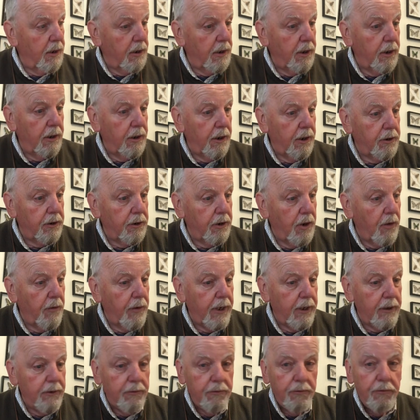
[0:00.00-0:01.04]
I like to go
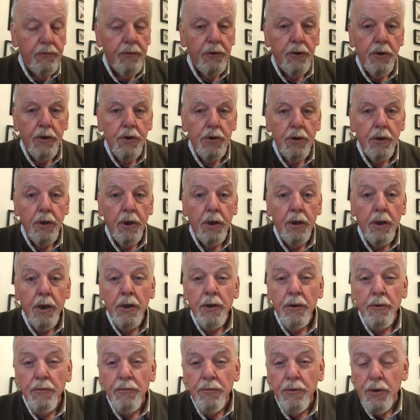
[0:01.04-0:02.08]
out and fish, and I like
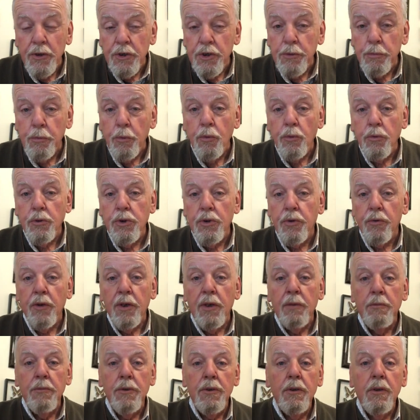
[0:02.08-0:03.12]
to fish small
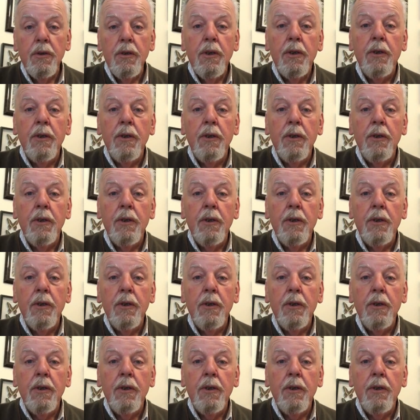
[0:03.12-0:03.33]
streams.